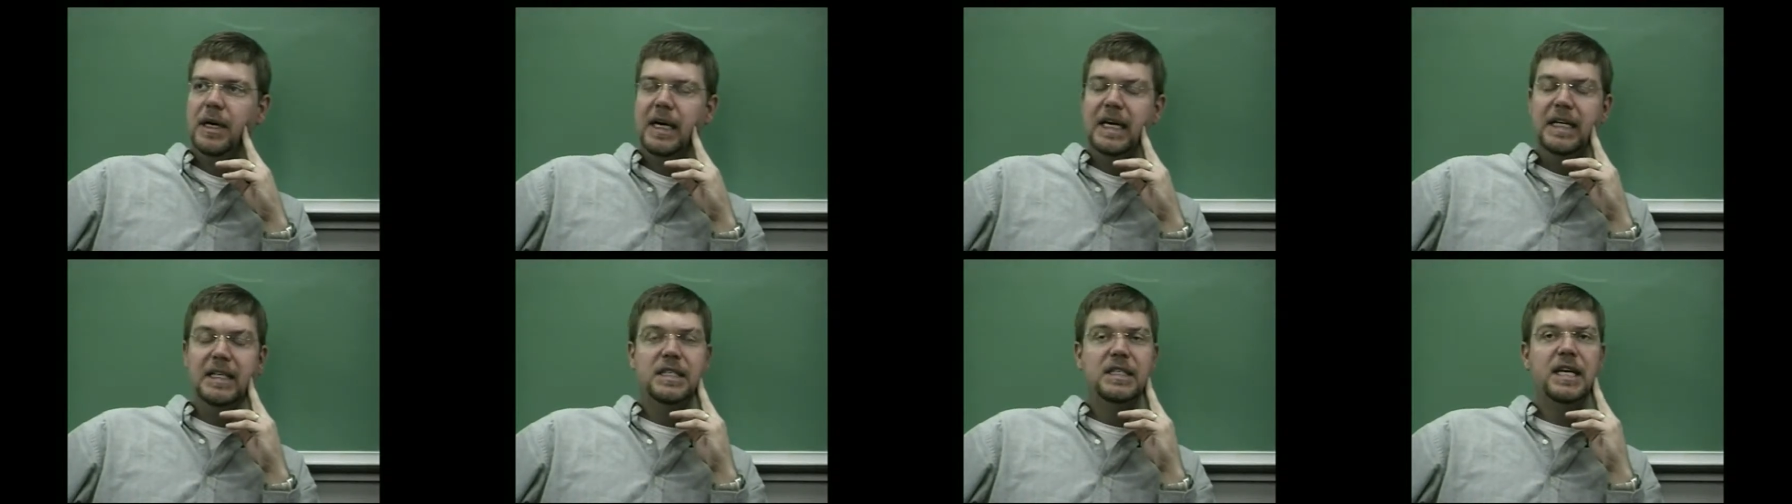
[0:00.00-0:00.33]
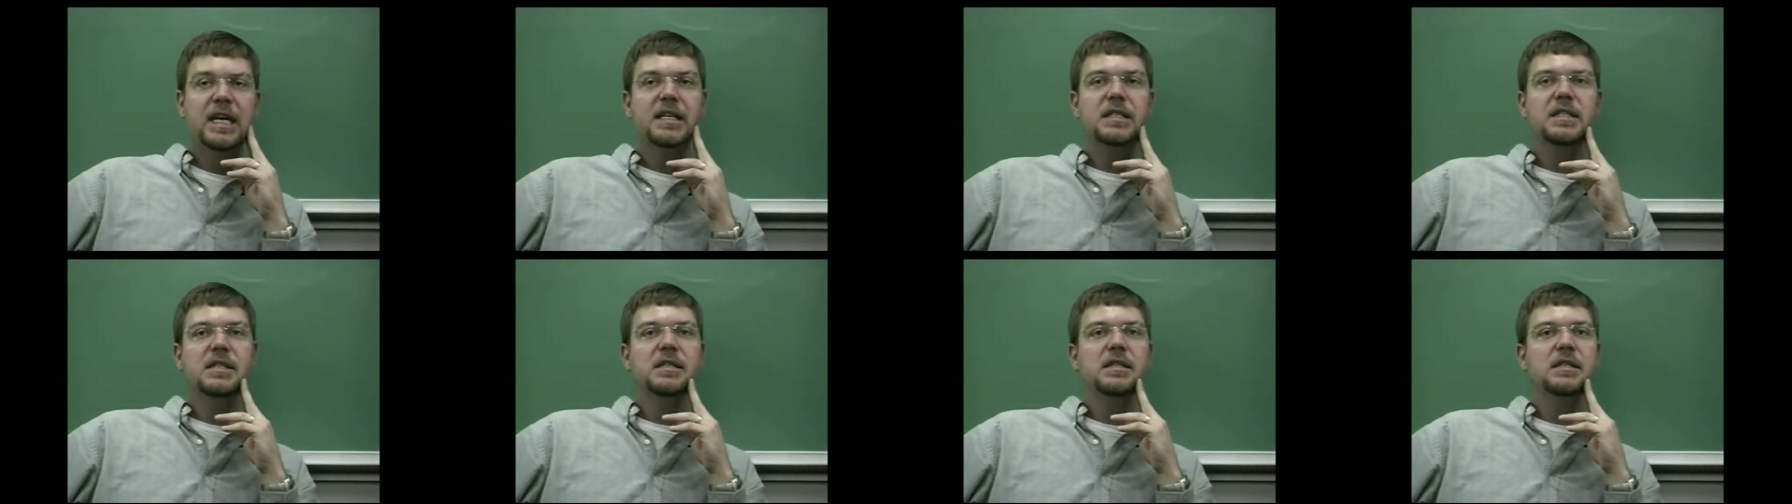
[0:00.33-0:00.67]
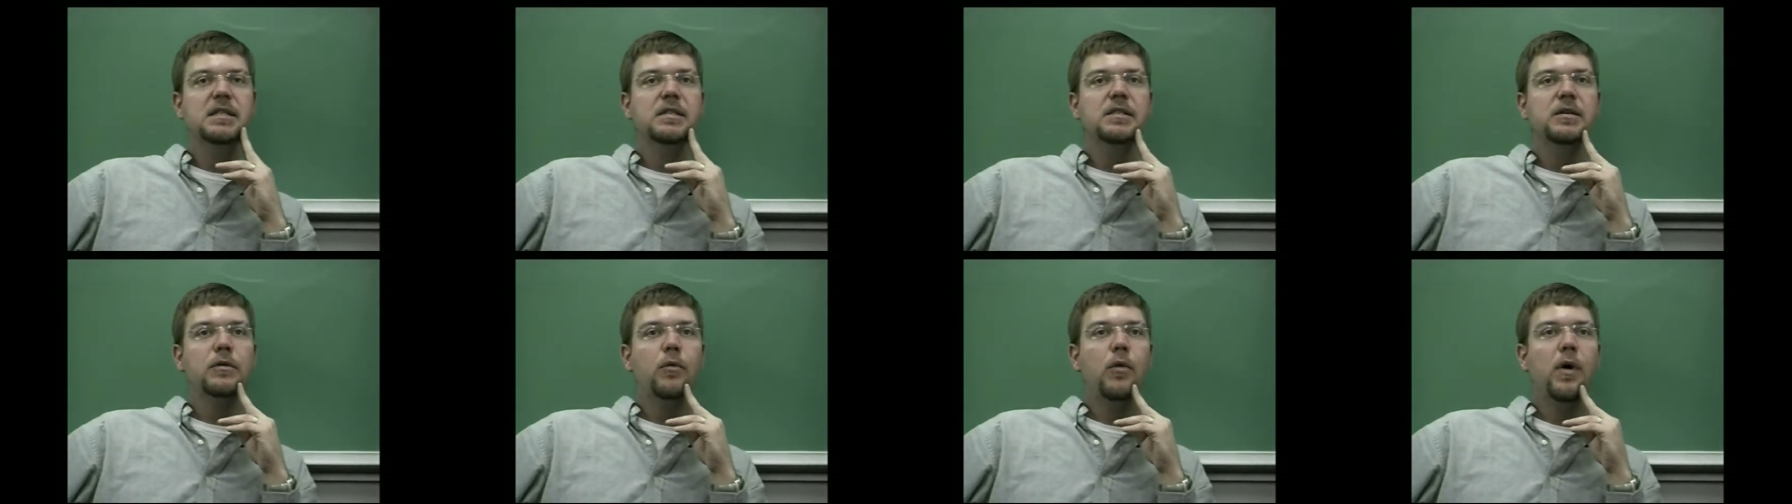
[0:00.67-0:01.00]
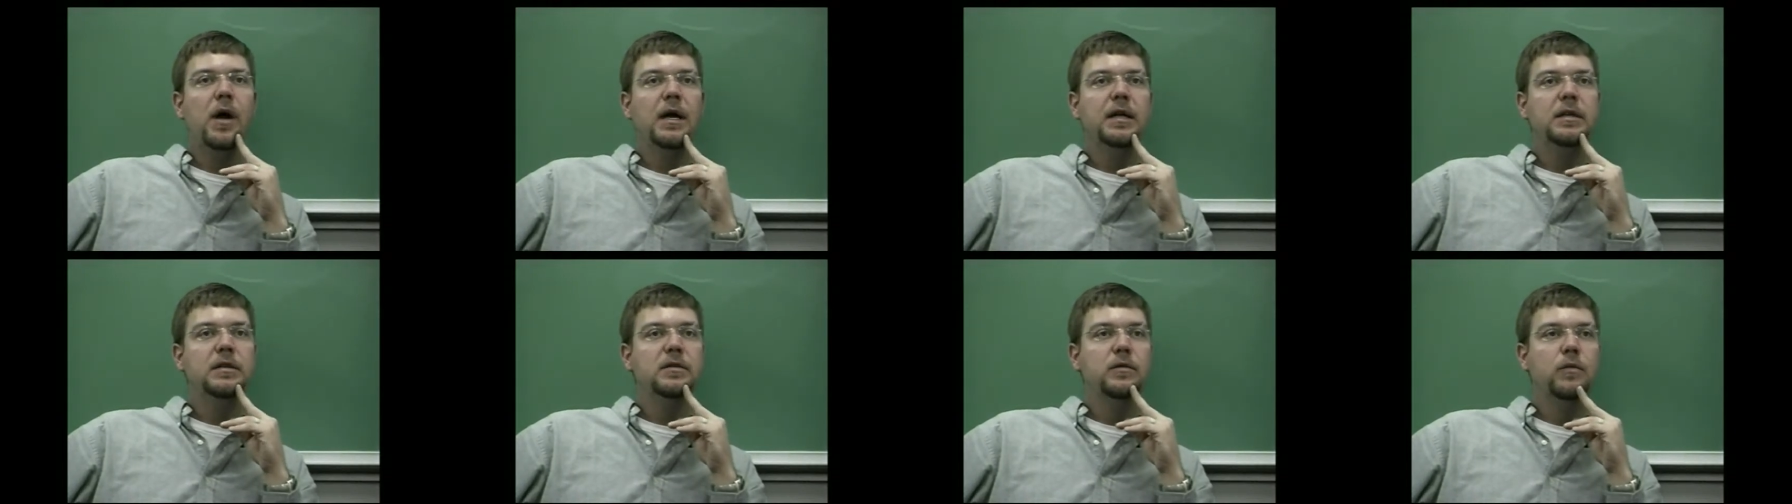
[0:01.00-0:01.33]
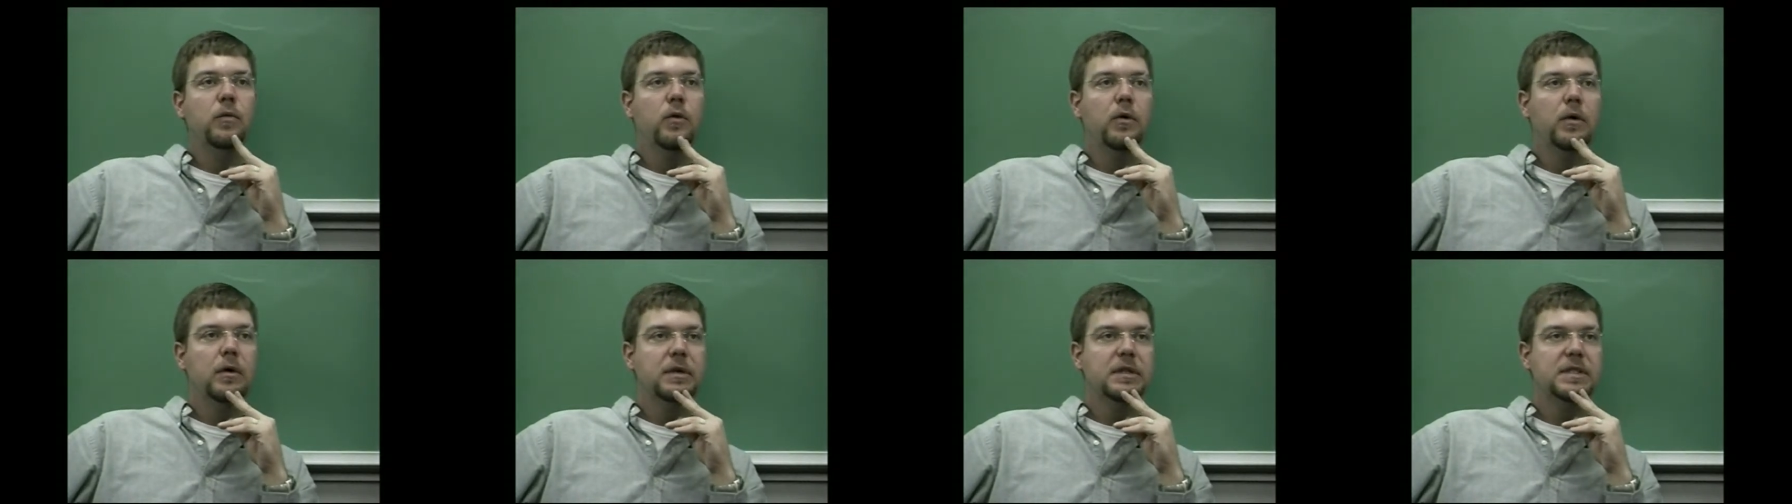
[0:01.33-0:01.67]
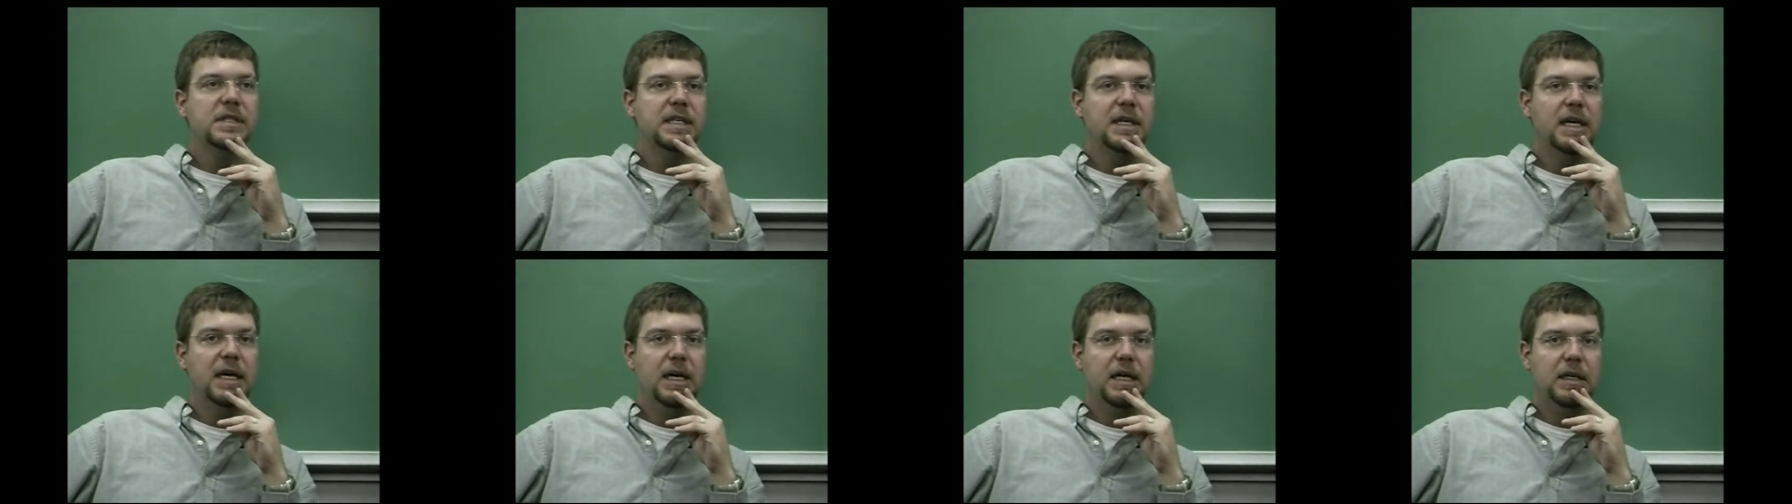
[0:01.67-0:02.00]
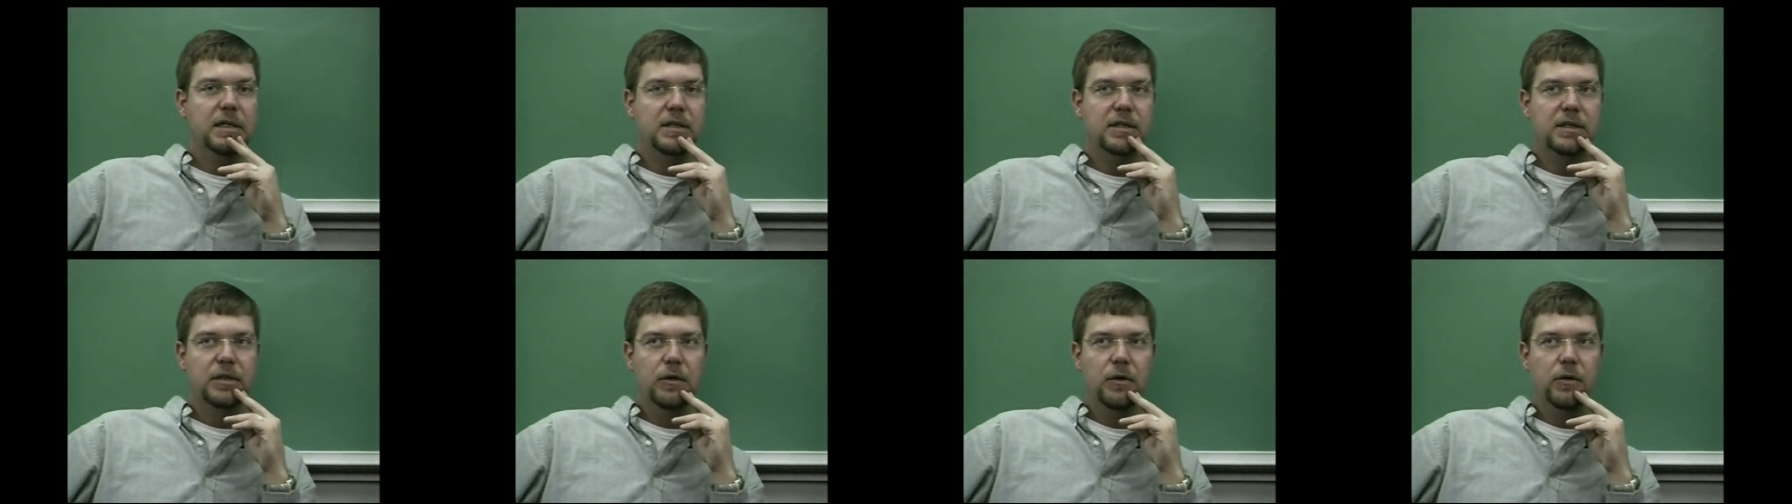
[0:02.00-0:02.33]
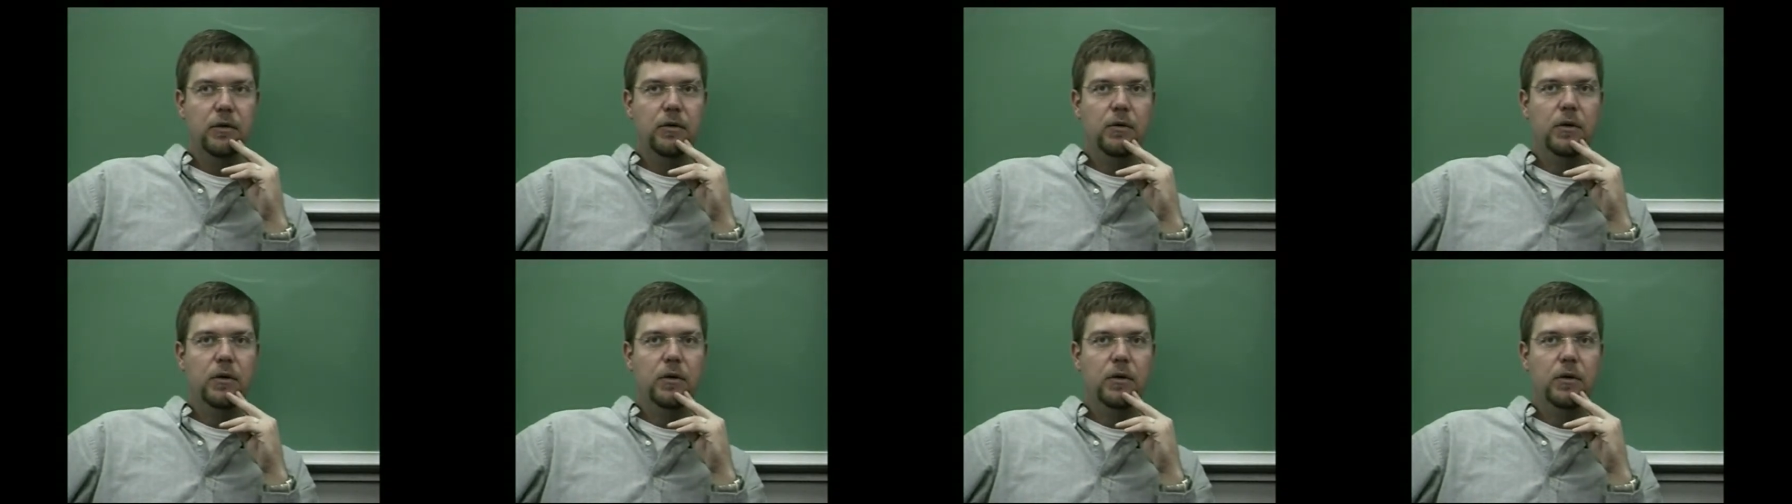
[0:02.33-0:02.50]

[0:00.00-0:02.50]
And Texas is a right-to-work state, so